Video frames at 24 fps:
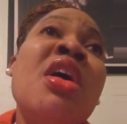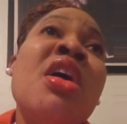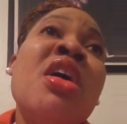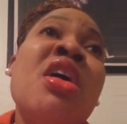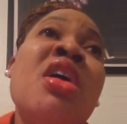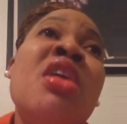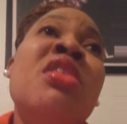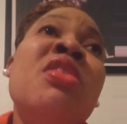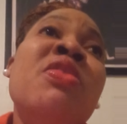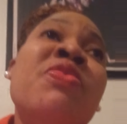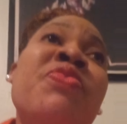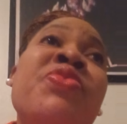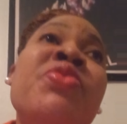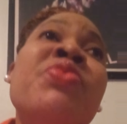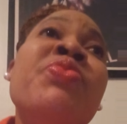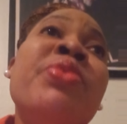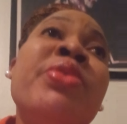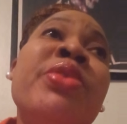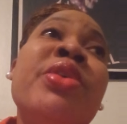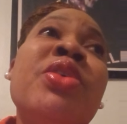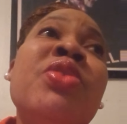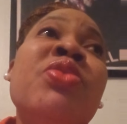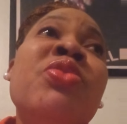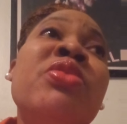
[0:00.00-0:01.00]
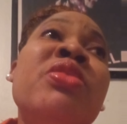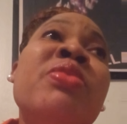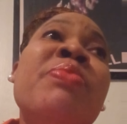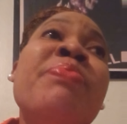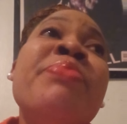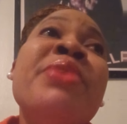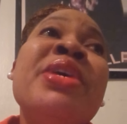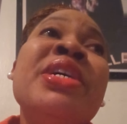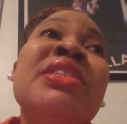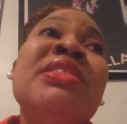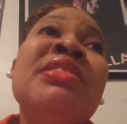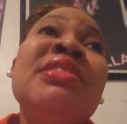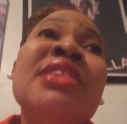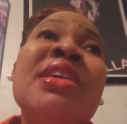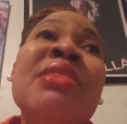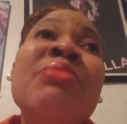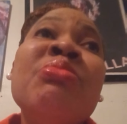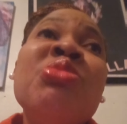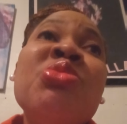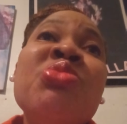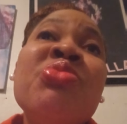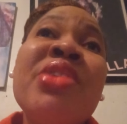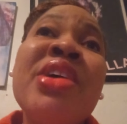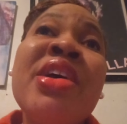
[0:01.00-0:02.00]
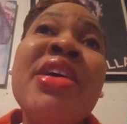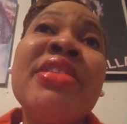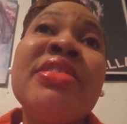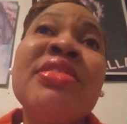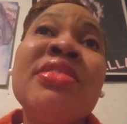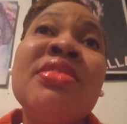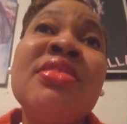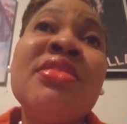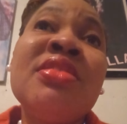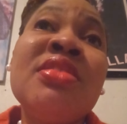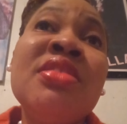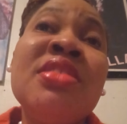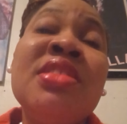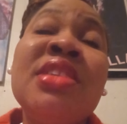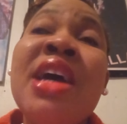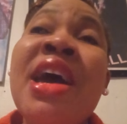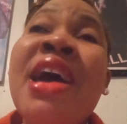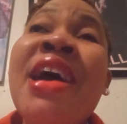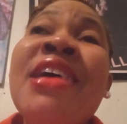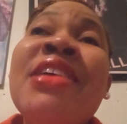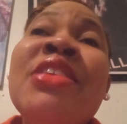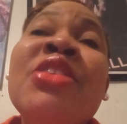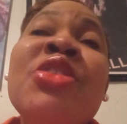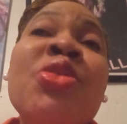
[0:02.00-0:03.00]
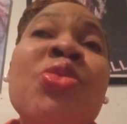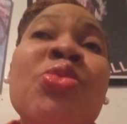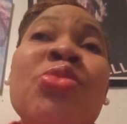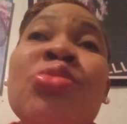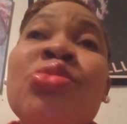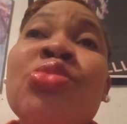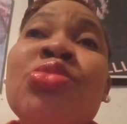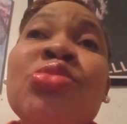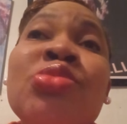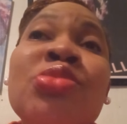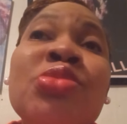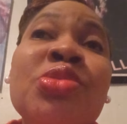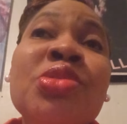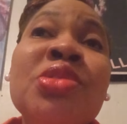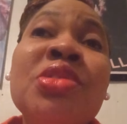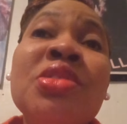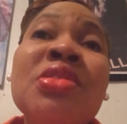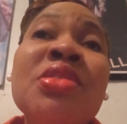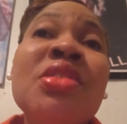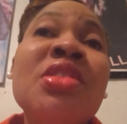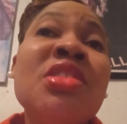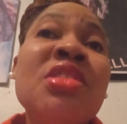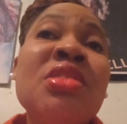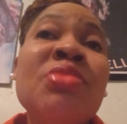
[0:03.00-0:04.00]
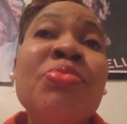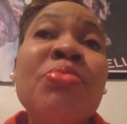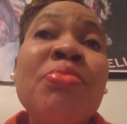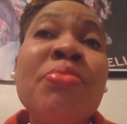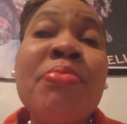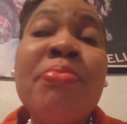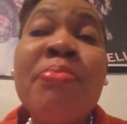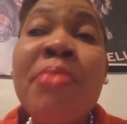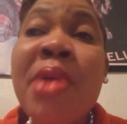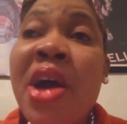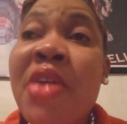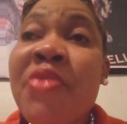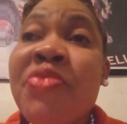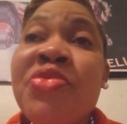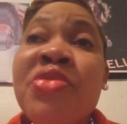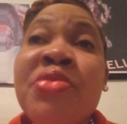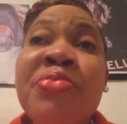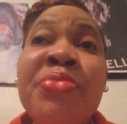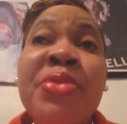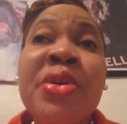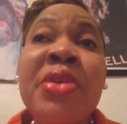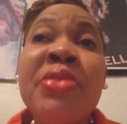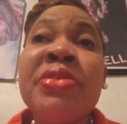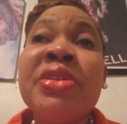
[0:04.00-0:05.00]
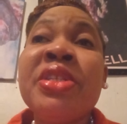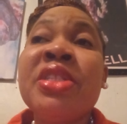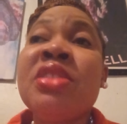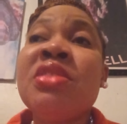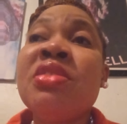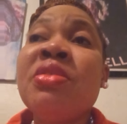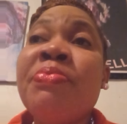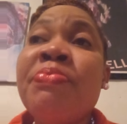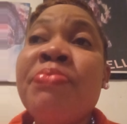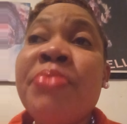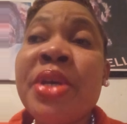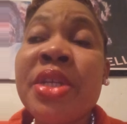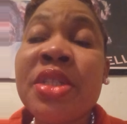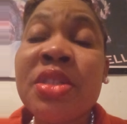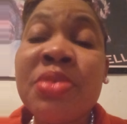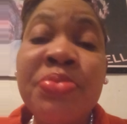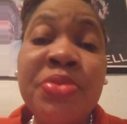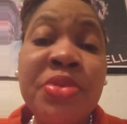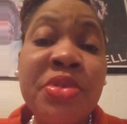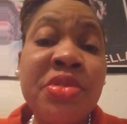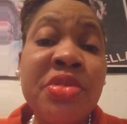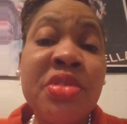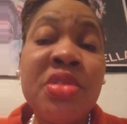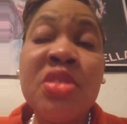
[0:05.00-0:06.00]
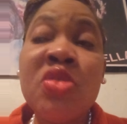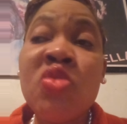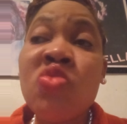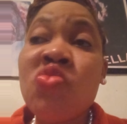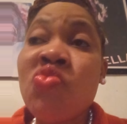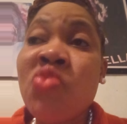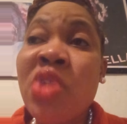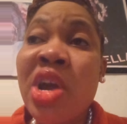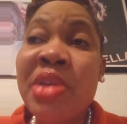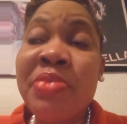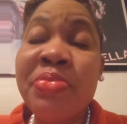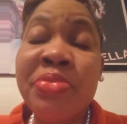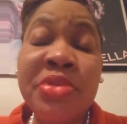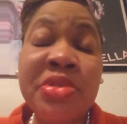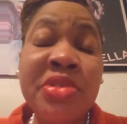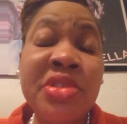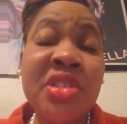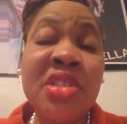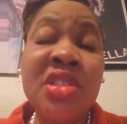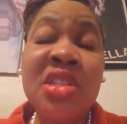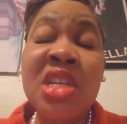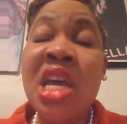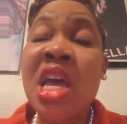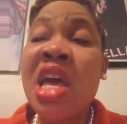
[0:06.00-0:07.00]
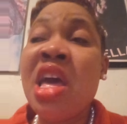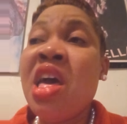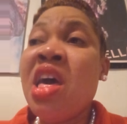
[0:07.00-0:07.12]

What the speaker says: And if you want to know the best time to exit, I don't do those things. Matthew Perry is the best person, the right person.